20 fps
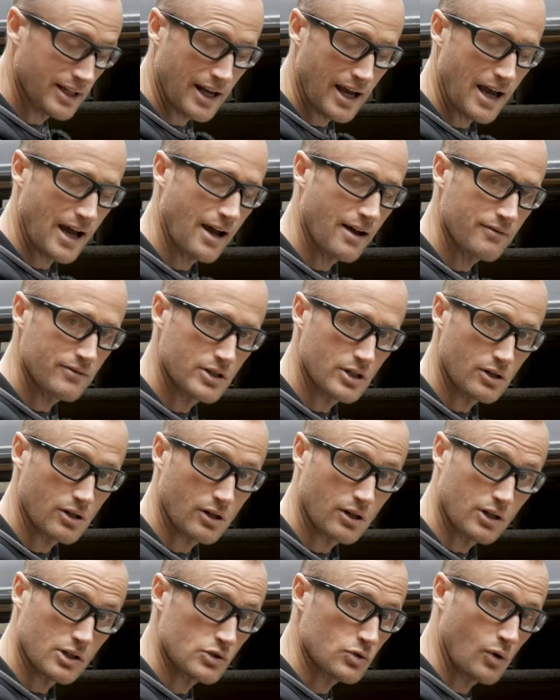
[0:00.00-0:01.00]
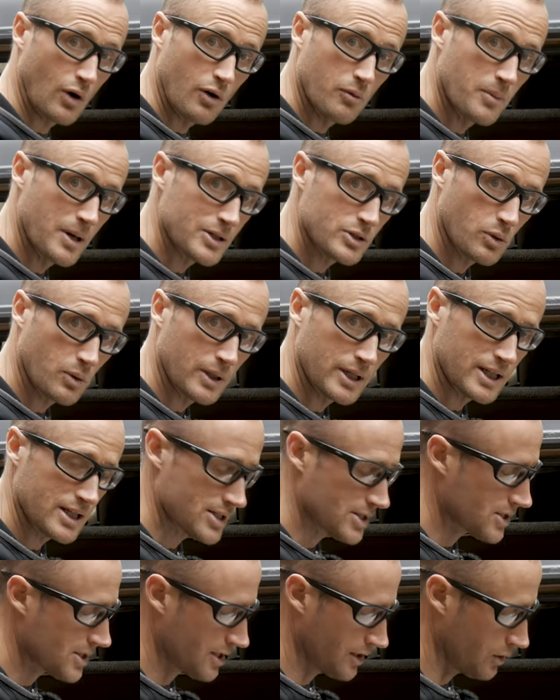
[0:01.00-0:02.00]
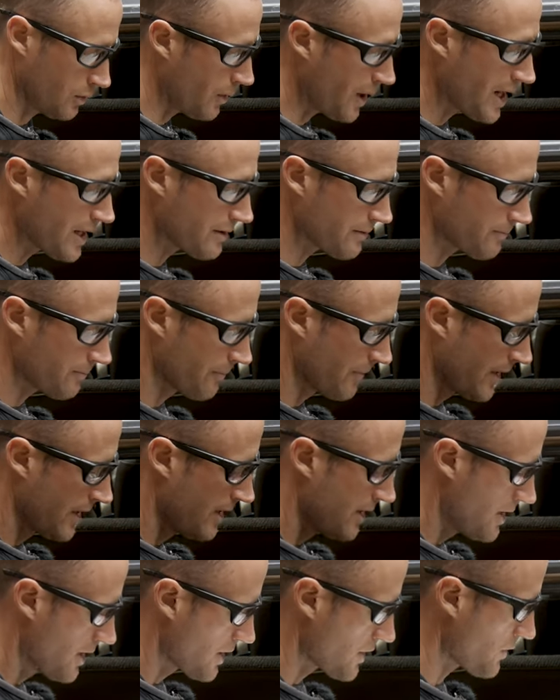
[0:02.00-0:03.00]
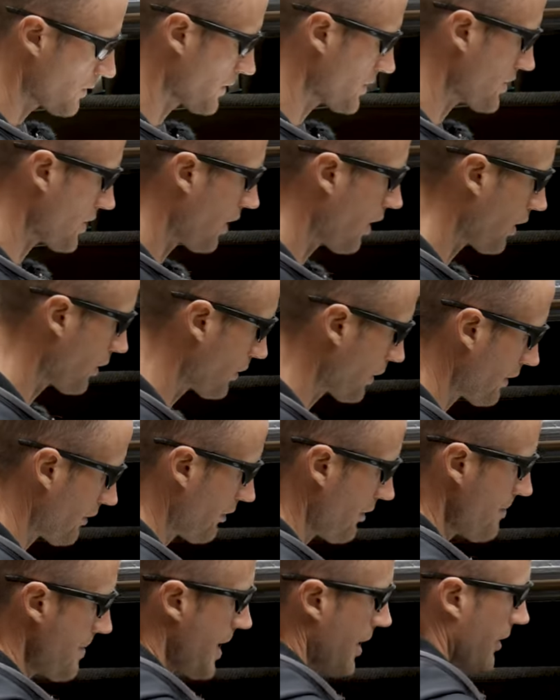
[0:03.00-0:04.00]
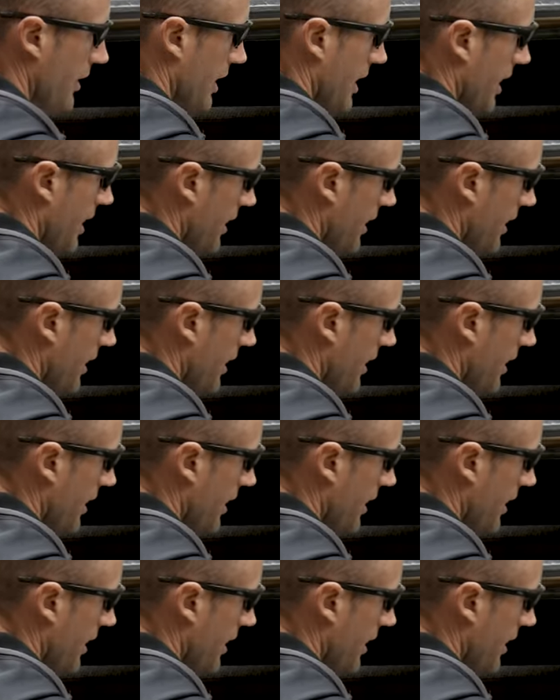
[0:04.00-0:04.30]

going to have your 12 by 20 inch silhouette, as well as the hardware for mounting